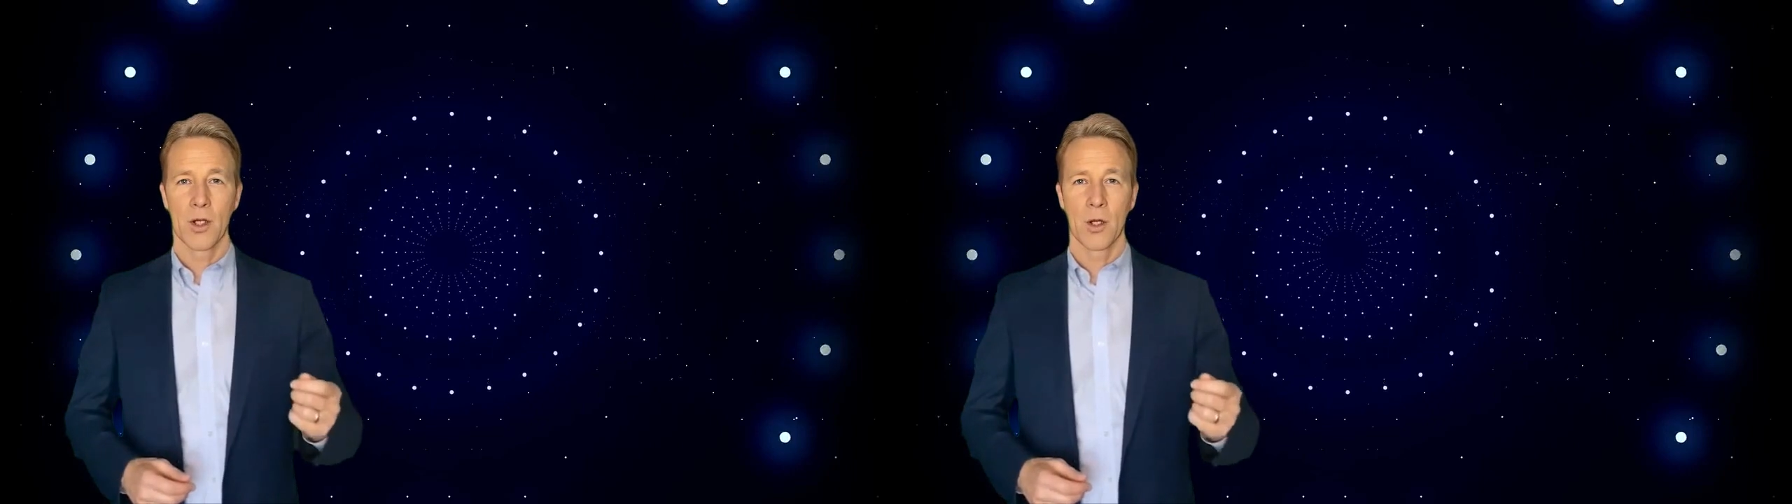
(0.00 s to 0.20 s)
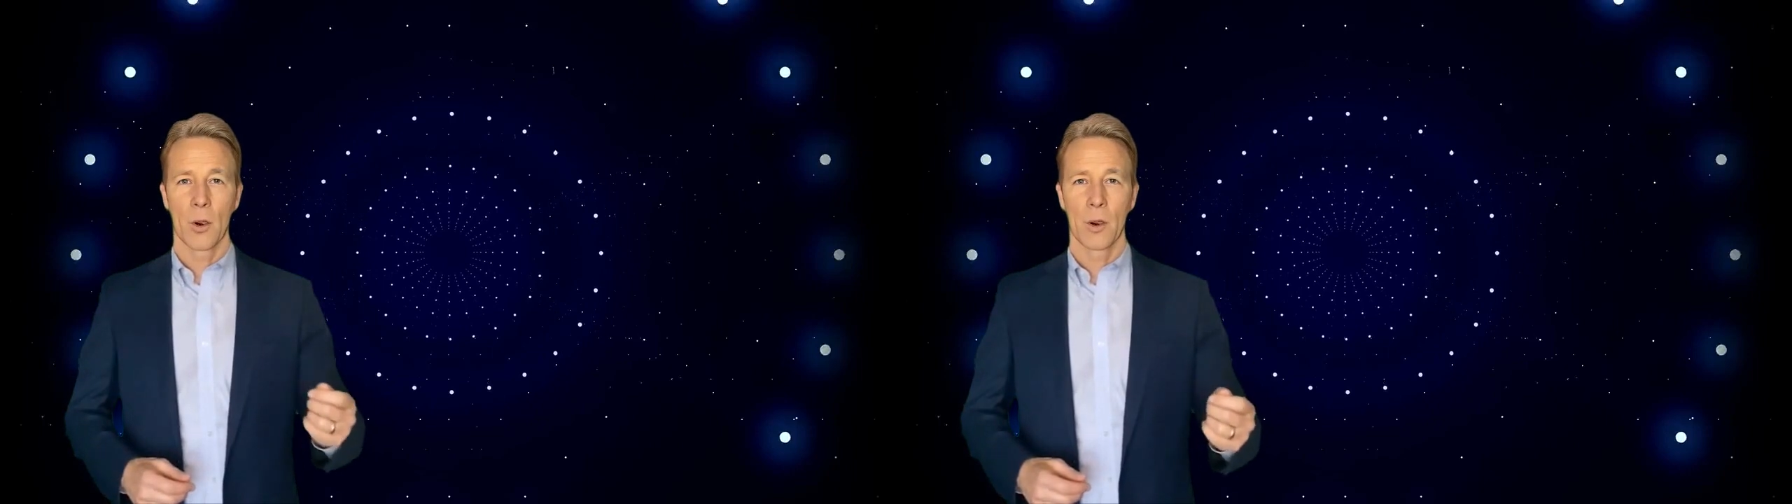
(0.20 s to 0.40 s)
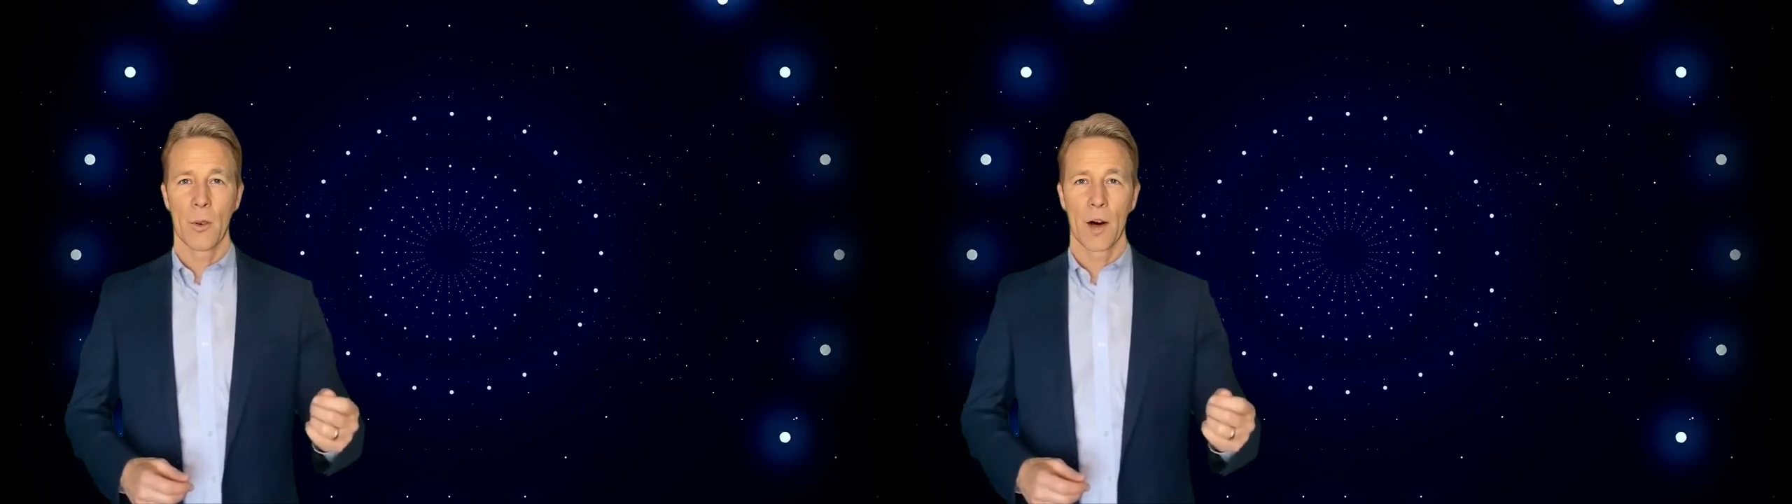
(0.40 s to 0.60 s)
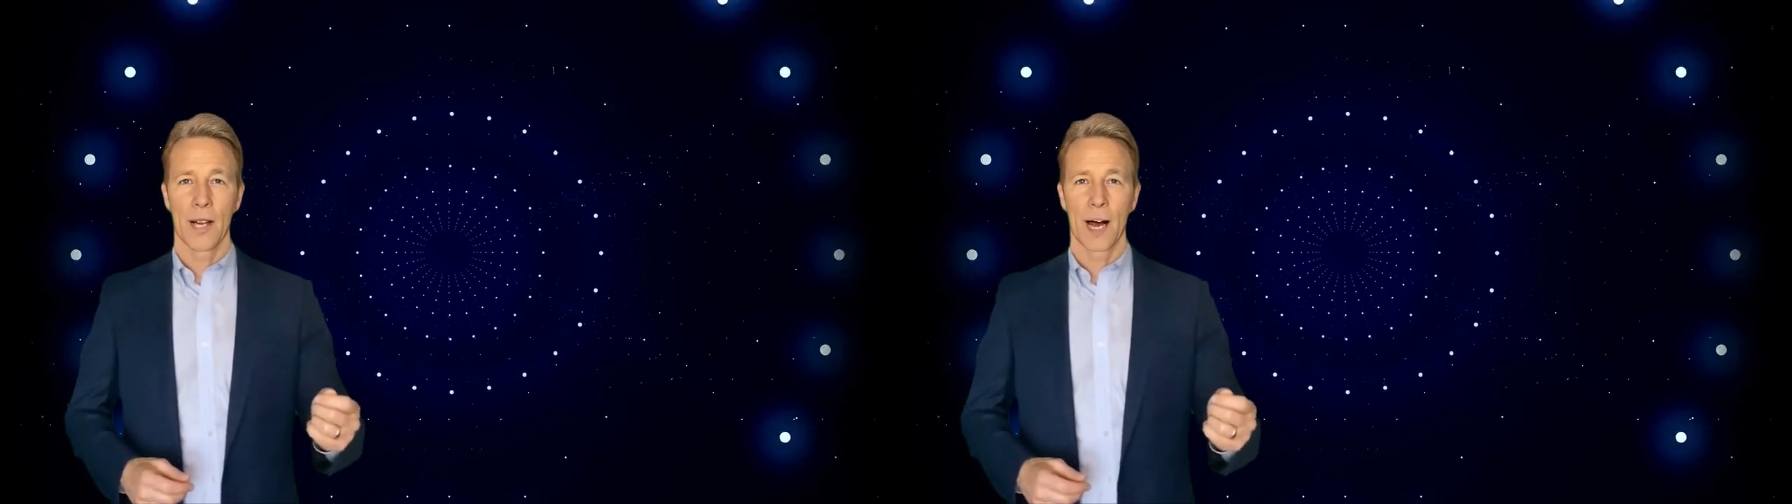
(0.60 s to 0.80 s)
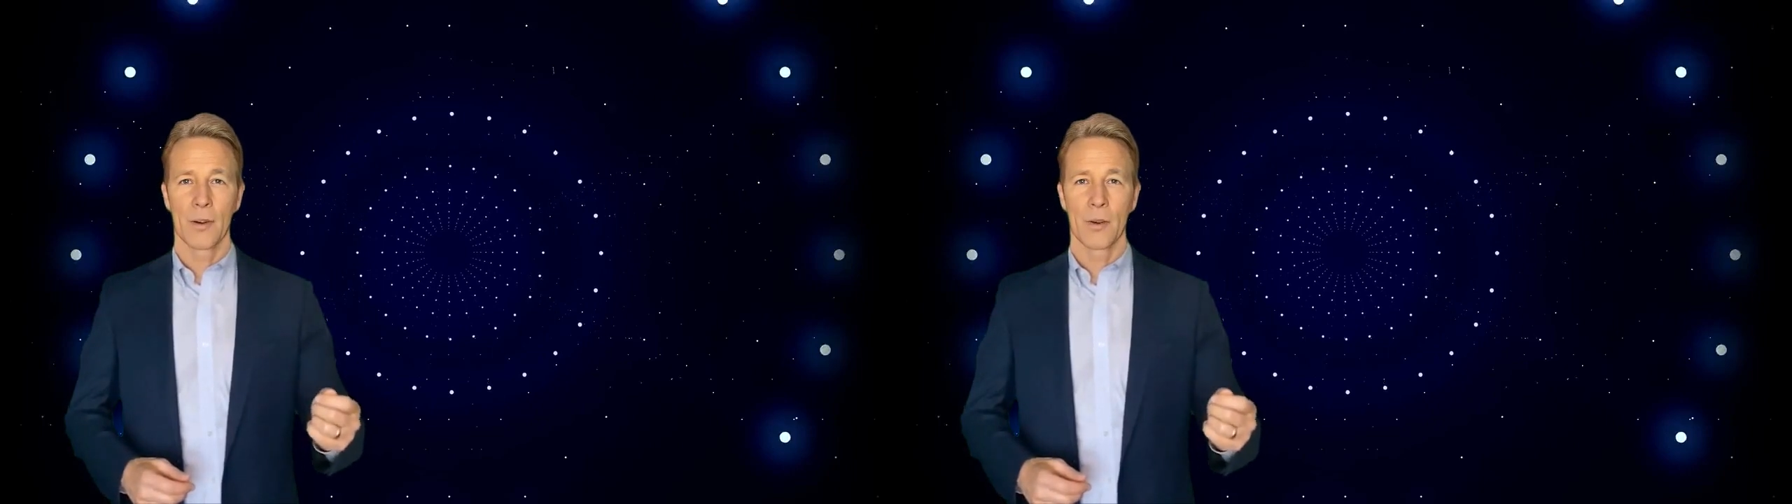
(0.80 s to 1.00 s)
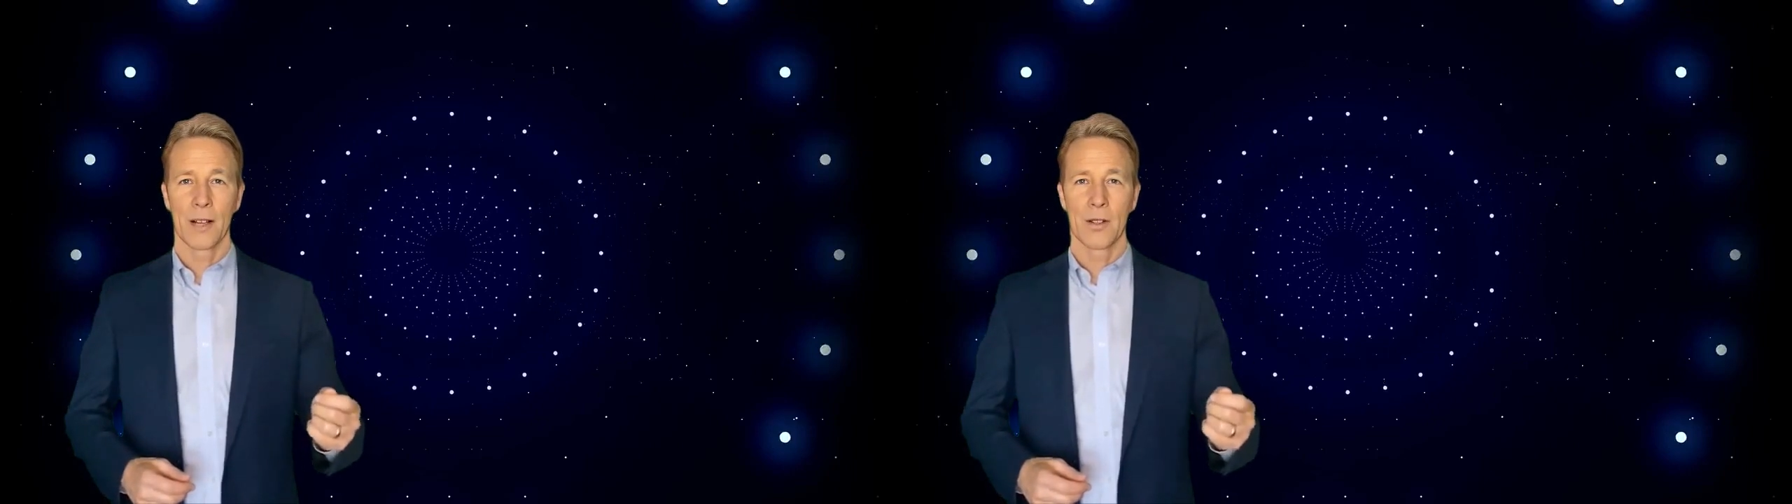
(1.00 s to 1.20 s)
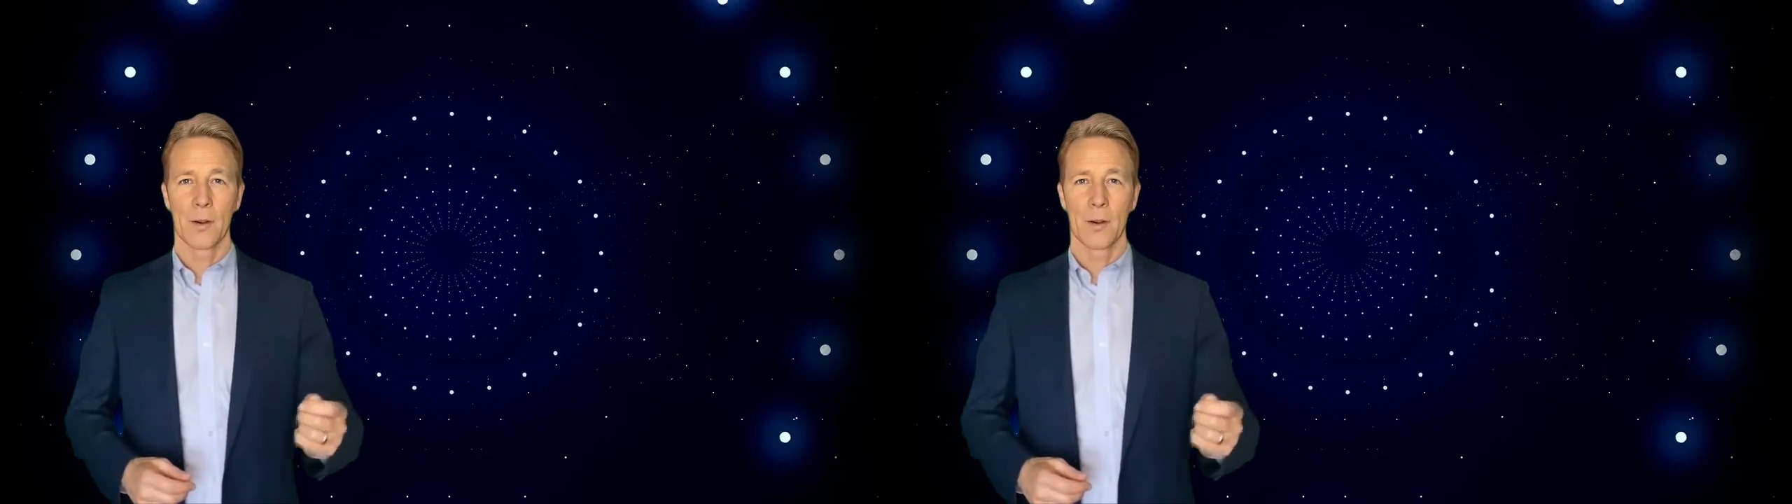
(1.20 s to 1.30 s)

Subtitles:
short-run aggregate